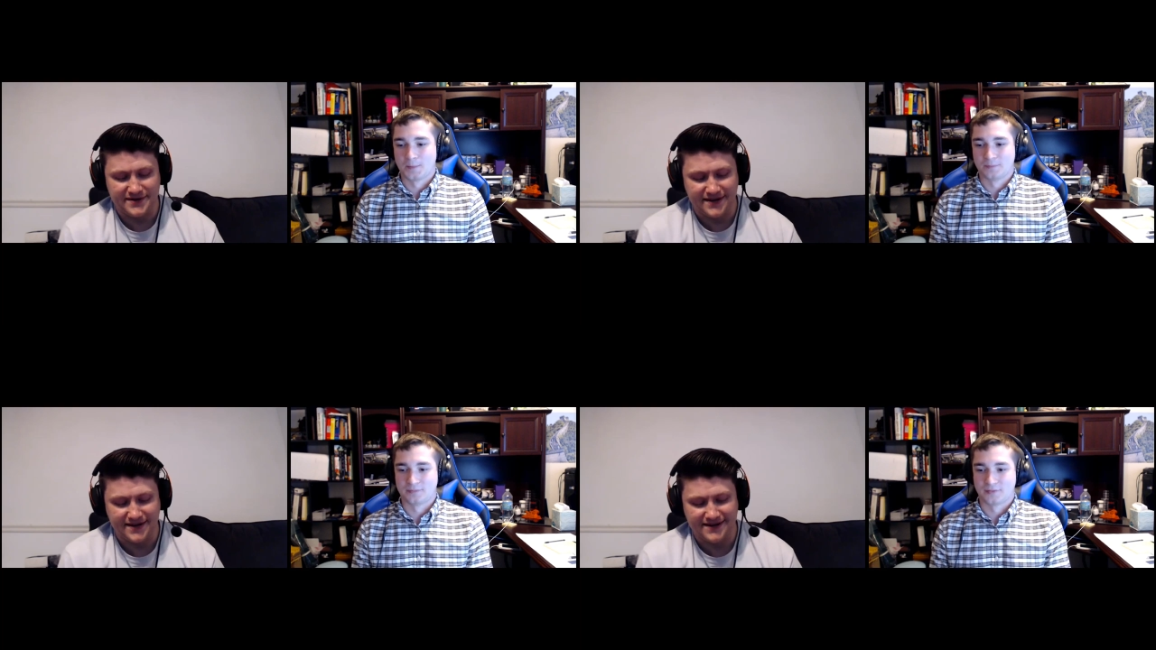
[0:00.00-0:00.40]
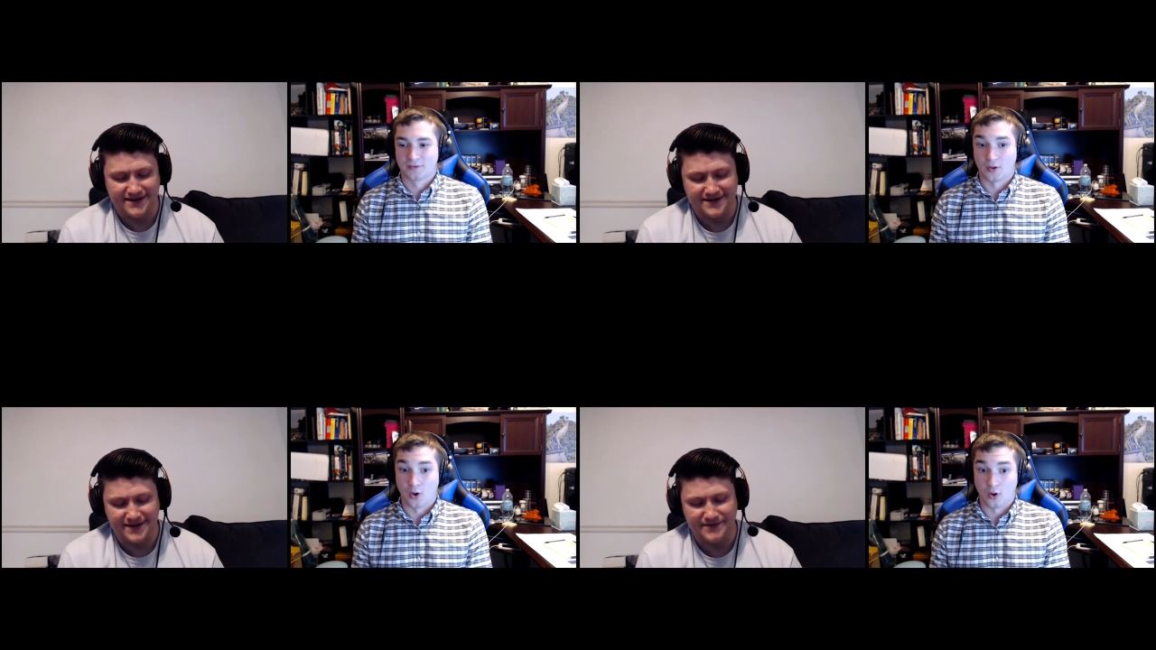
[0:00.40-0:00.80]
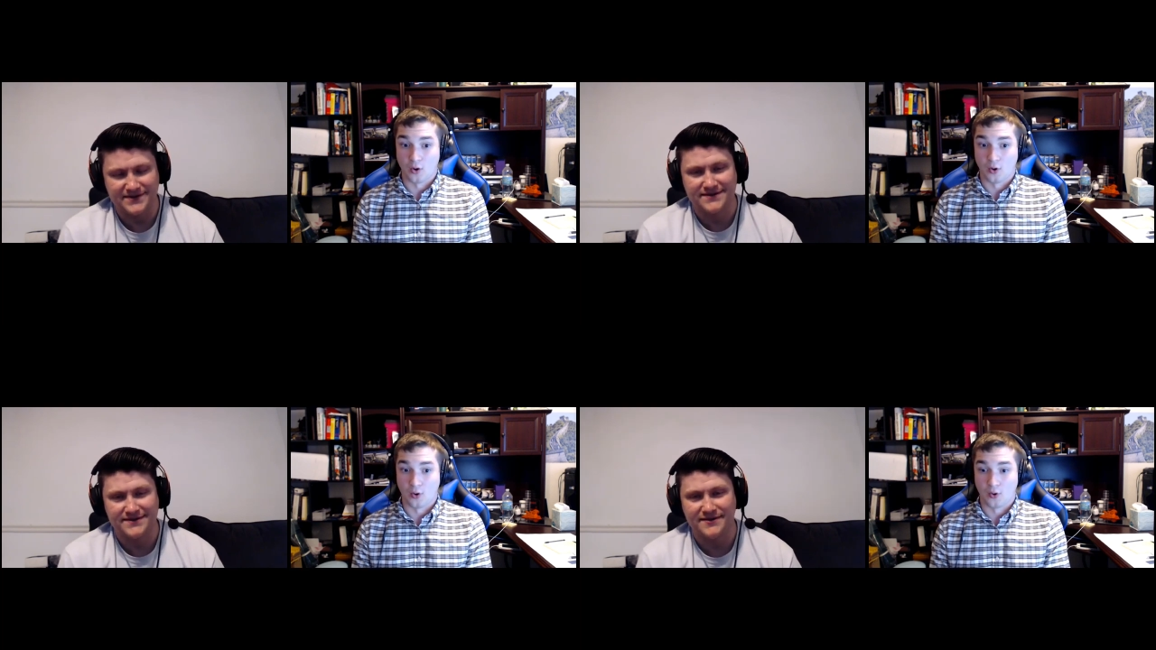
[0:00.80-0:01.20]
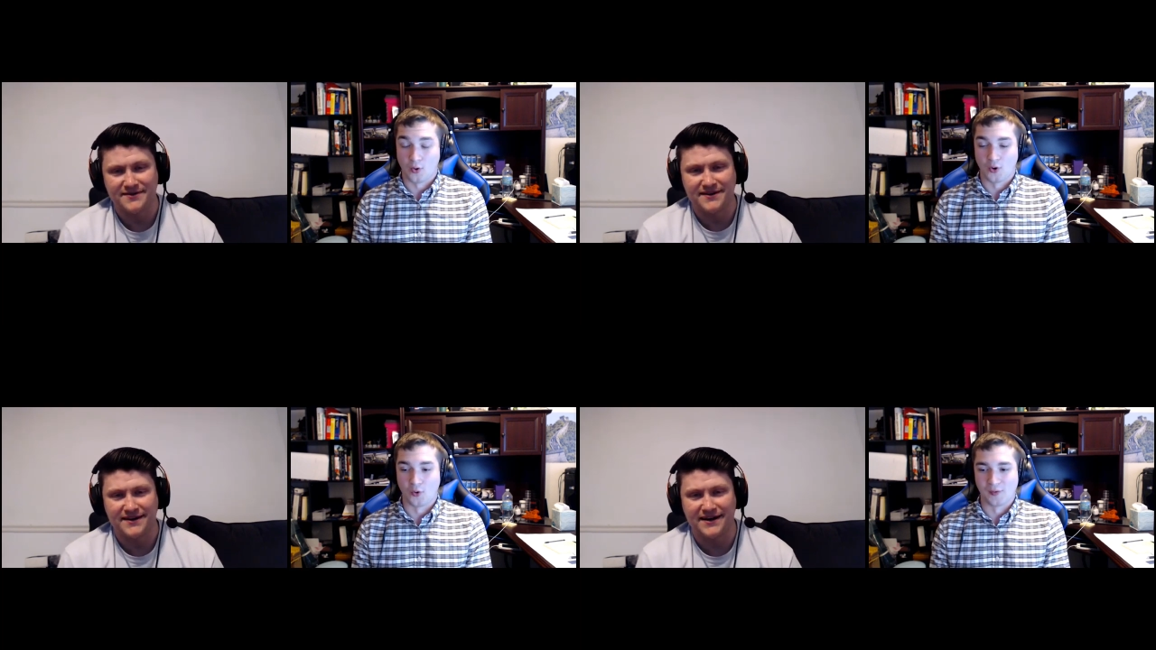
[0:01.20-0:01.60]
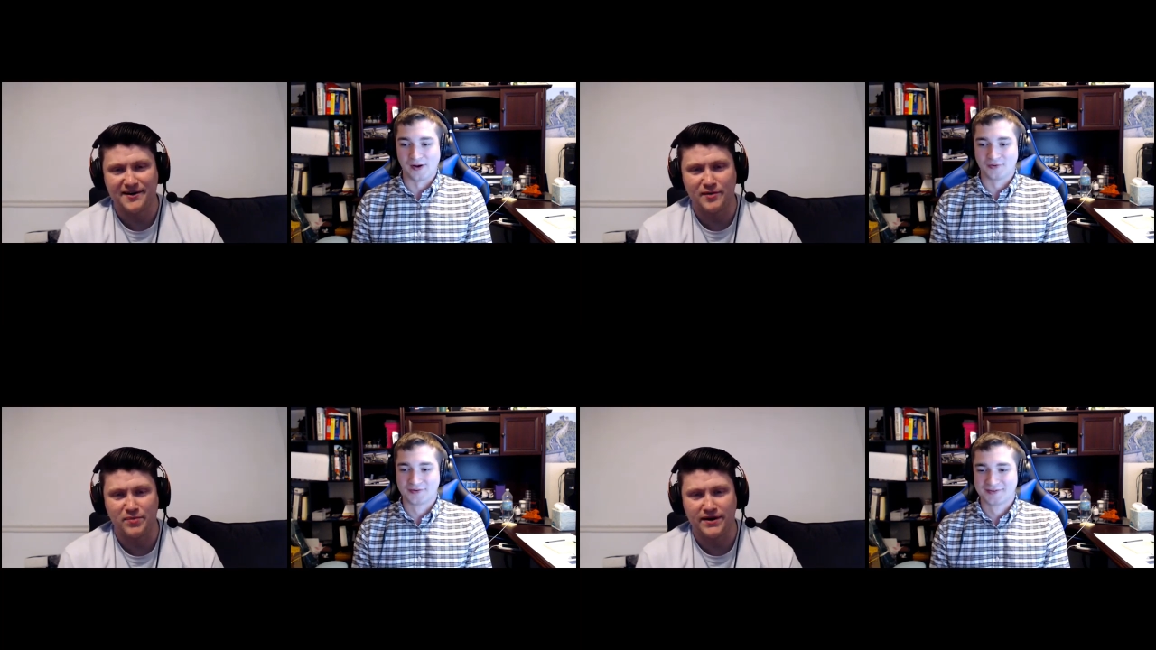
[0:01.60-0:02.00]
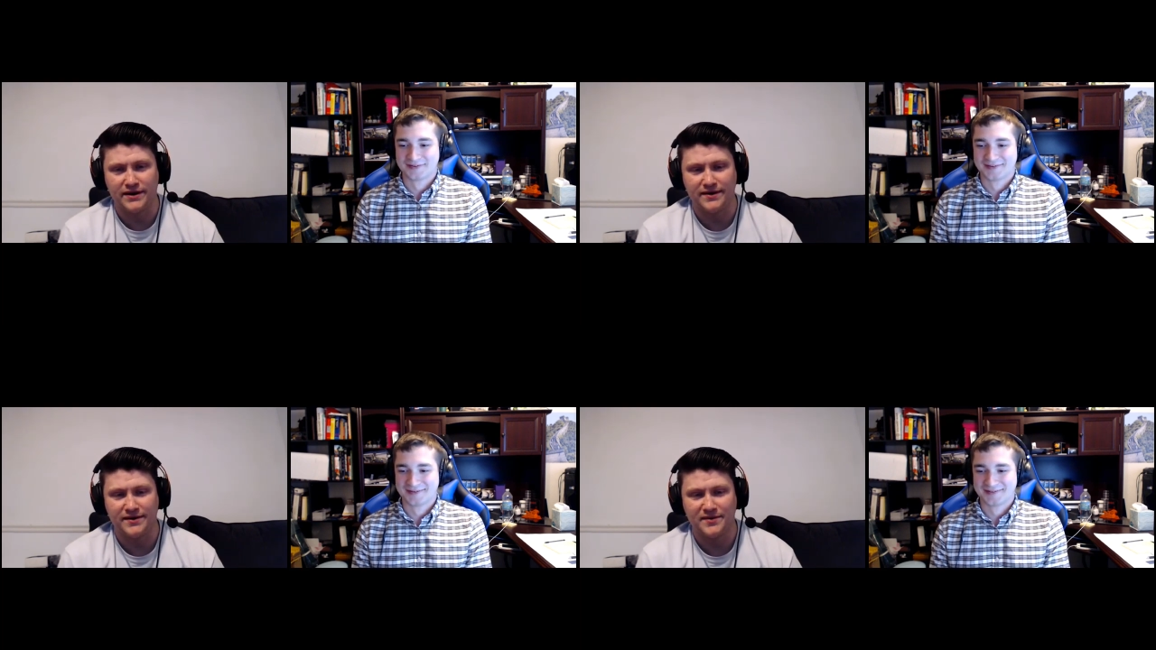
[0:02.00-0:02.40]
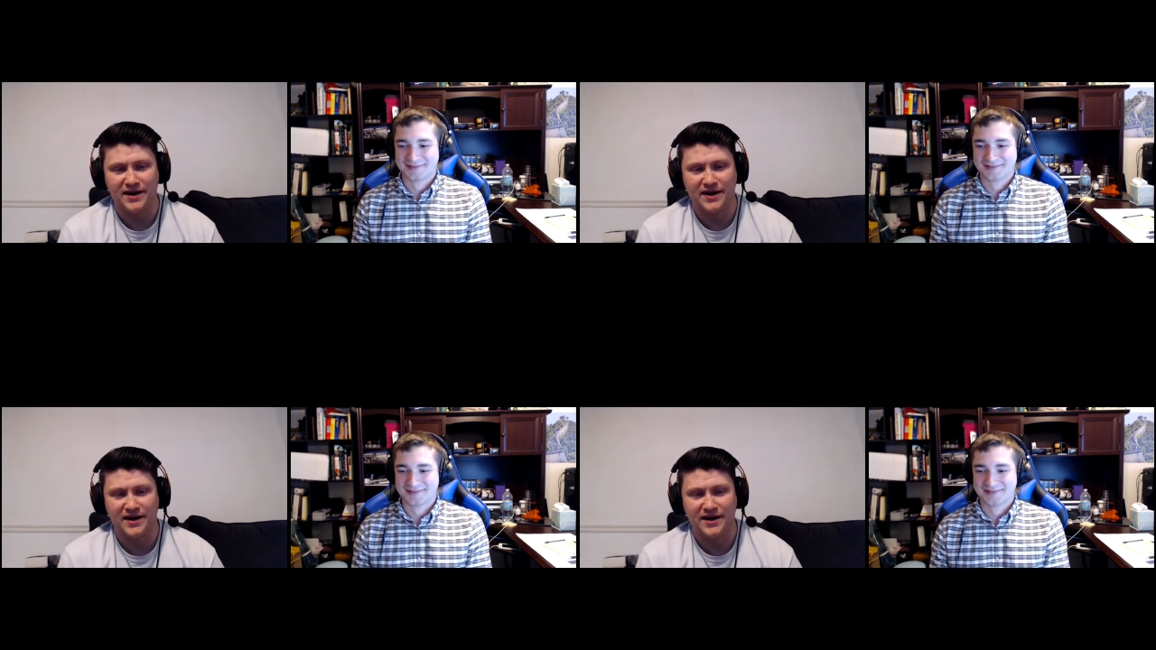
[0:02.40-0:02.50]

Speaker 1: uh, so that was Oh. kind of heartbreaking.